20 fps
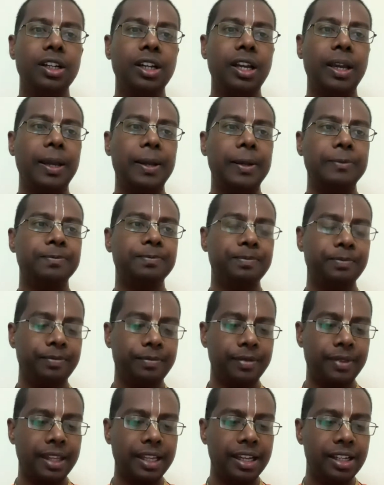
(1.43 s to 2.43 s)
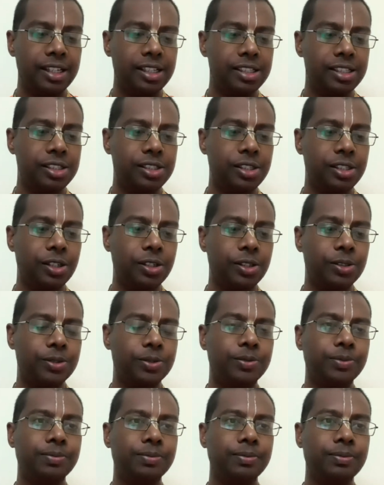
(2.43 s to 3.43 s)
Okay,
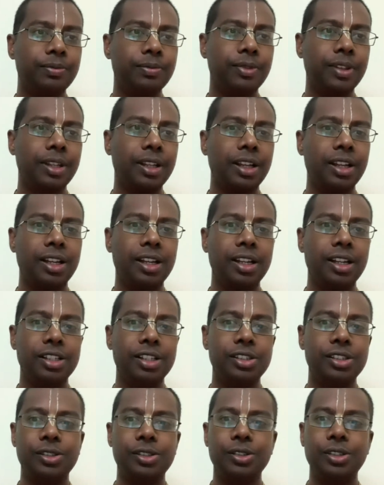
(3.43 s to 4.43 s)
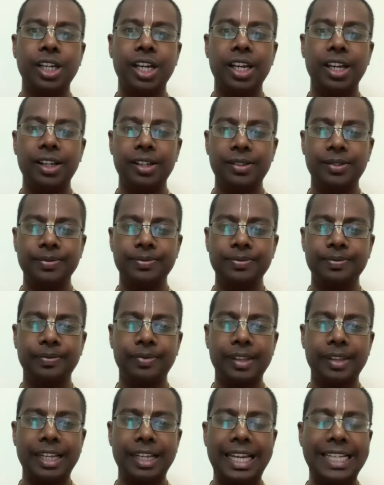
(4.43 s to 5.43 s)
so
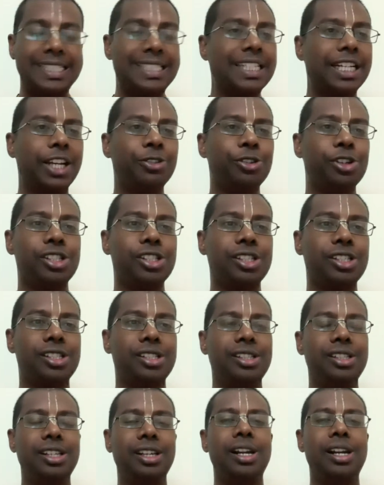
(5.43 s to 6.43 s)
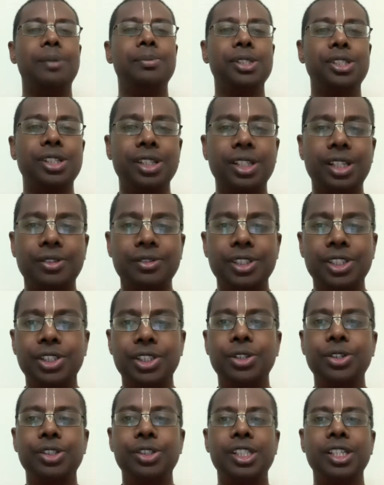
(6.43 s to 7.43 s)
yesterday was the Ramachandra
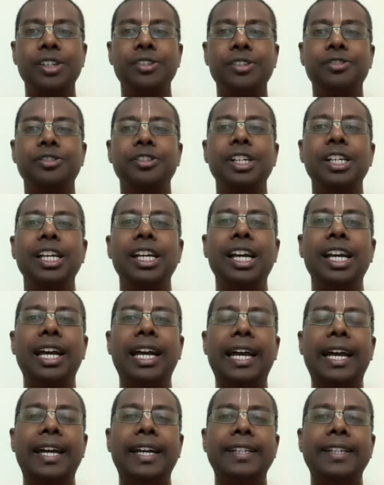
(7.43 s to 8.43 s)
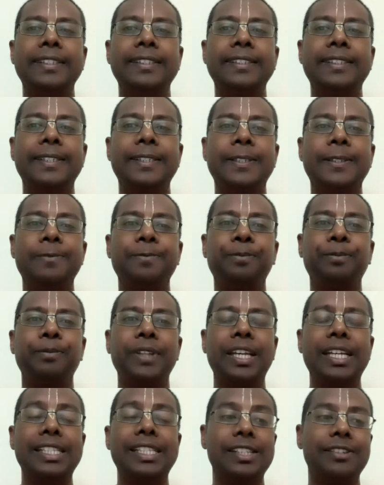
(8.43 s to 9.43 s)
Vijayotsav, and
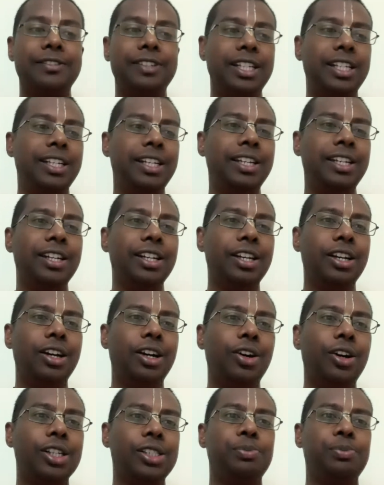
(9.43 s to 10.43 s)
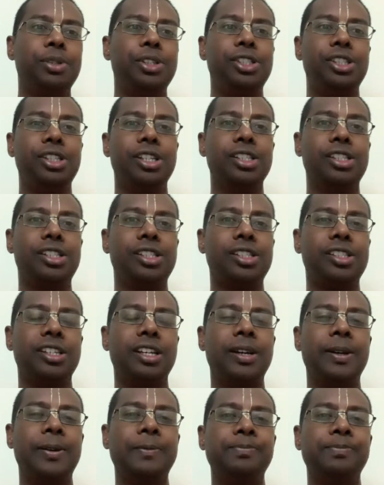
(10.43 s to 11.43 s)
it's a very auspicious
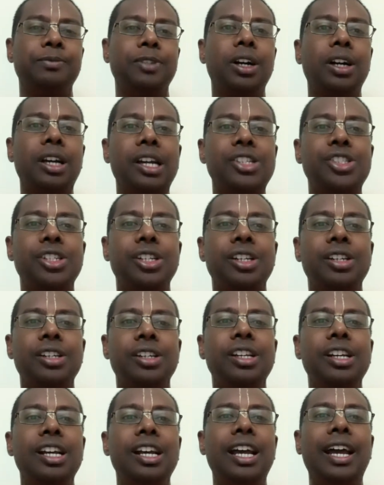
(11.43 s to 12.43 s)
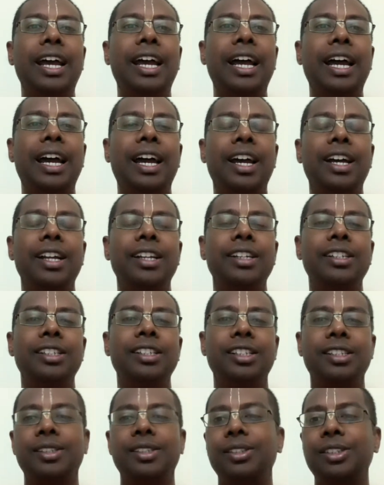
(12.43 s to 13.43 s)
occasion. And
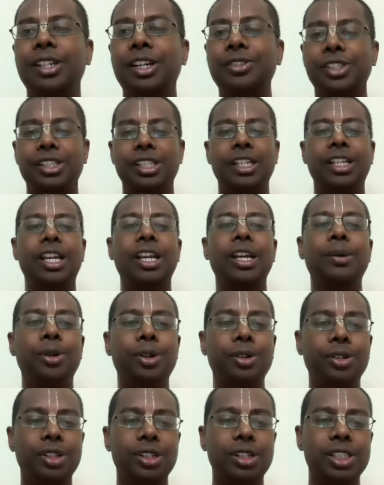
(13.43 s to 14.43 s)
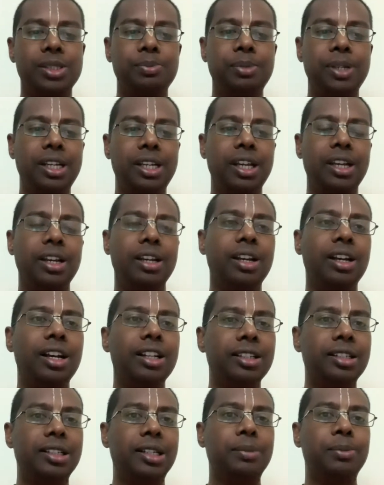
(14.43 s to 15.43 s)
I was thinking about speaking a
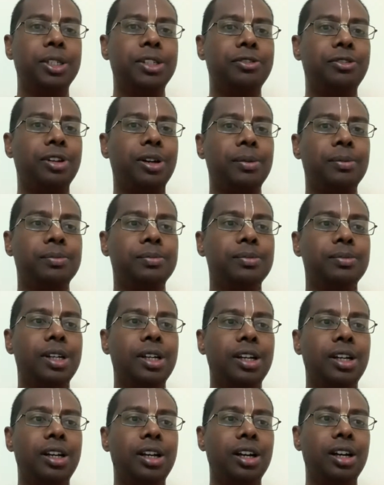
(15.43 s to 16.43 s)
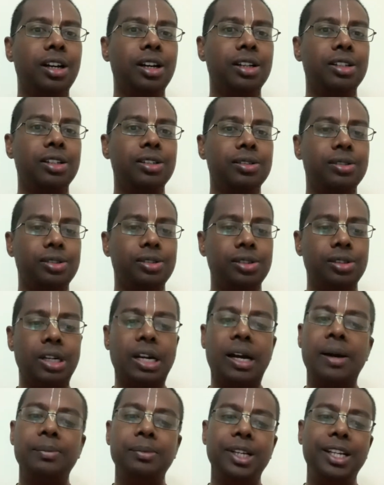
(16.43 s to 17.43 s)
little bit from uh,
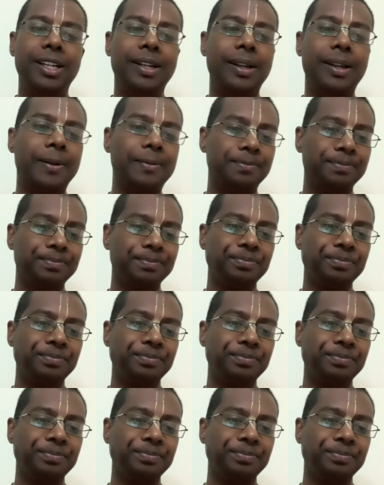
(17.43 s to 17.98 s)
Ram Leela.